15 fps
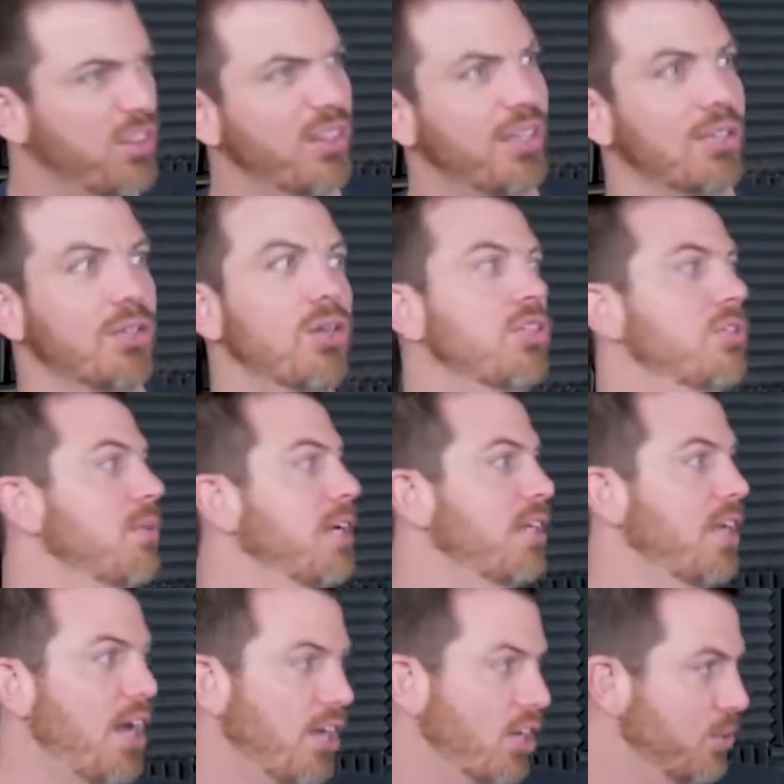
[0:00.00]
I think they loaned him like
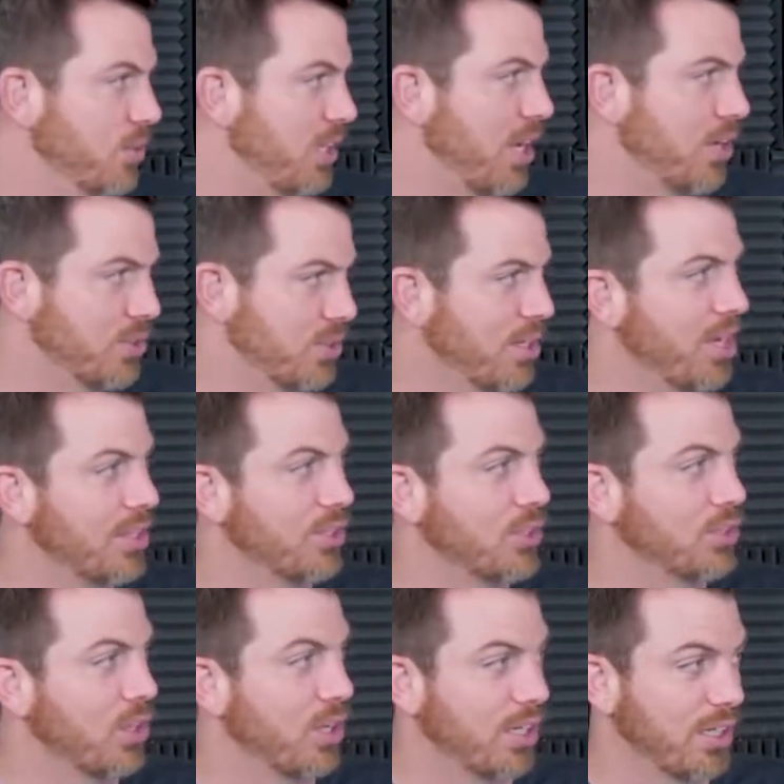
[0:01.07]

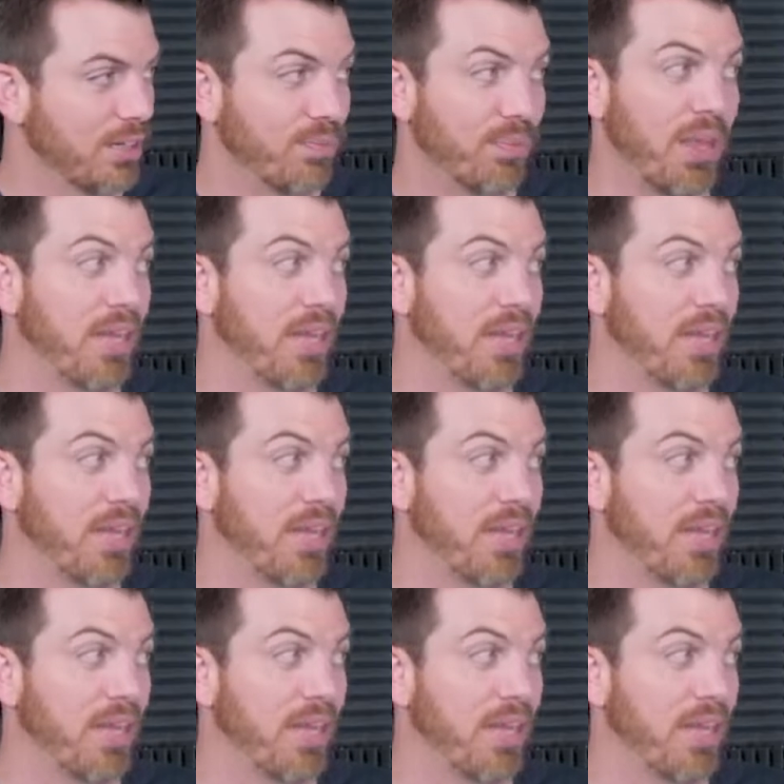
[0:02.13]
$900,000 on it.